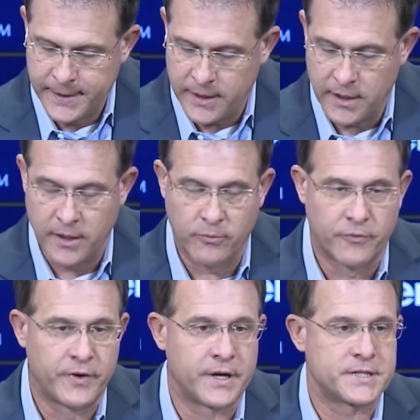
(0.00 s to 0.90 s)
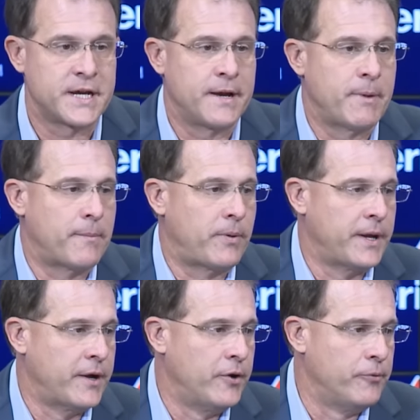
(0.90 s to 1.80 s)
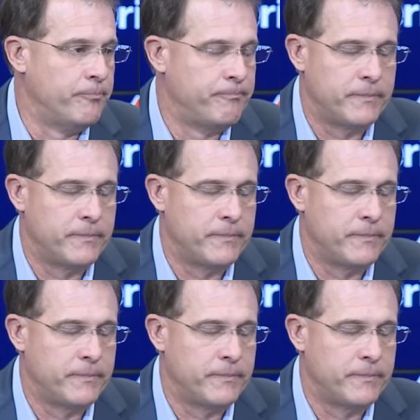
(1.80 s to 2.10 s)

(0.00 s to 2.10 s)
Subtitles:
We're very excited about playing at home.